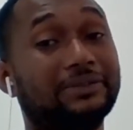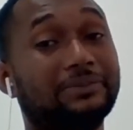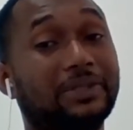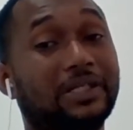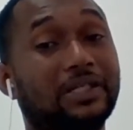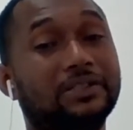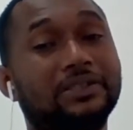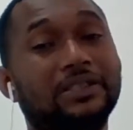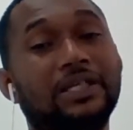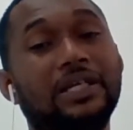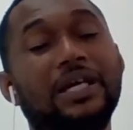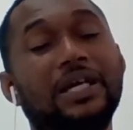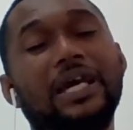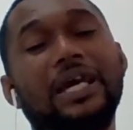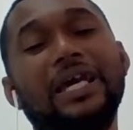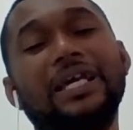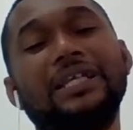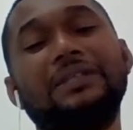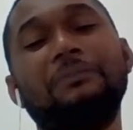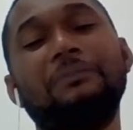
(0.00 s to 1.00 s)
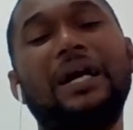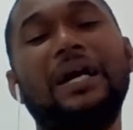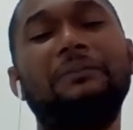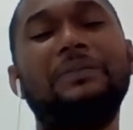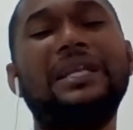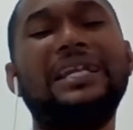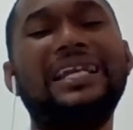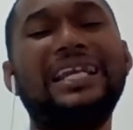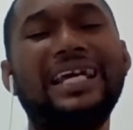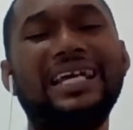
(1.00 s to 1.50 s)
because it might
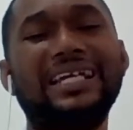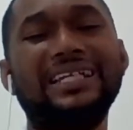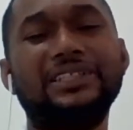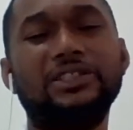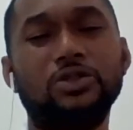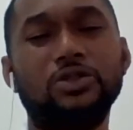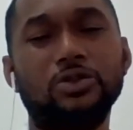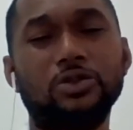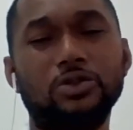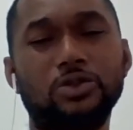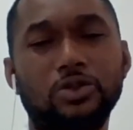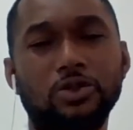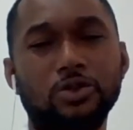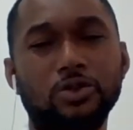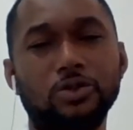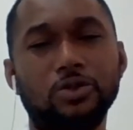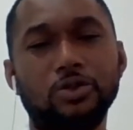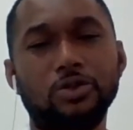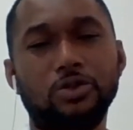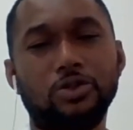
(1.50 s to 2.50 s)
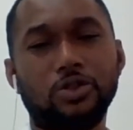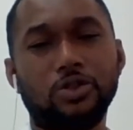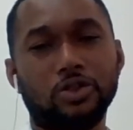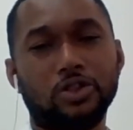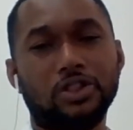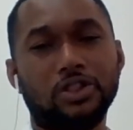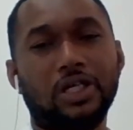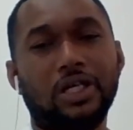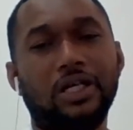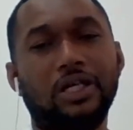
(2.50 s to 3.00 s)
be linked to
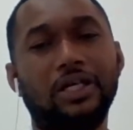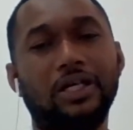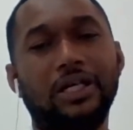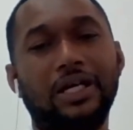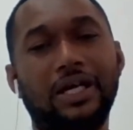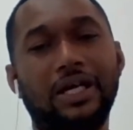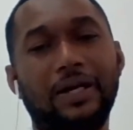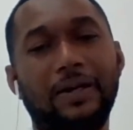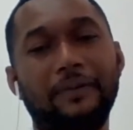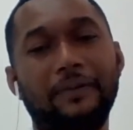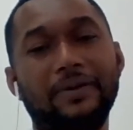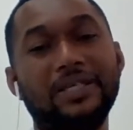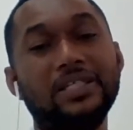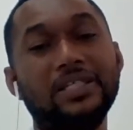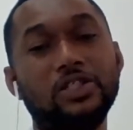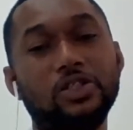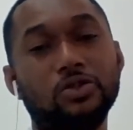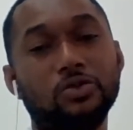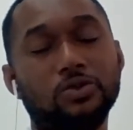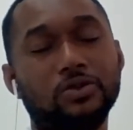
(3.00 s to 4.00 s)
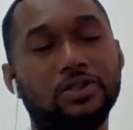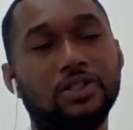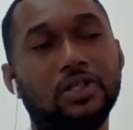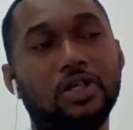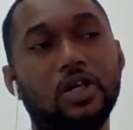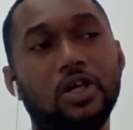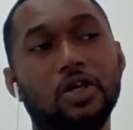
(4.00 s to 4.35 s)
social issues.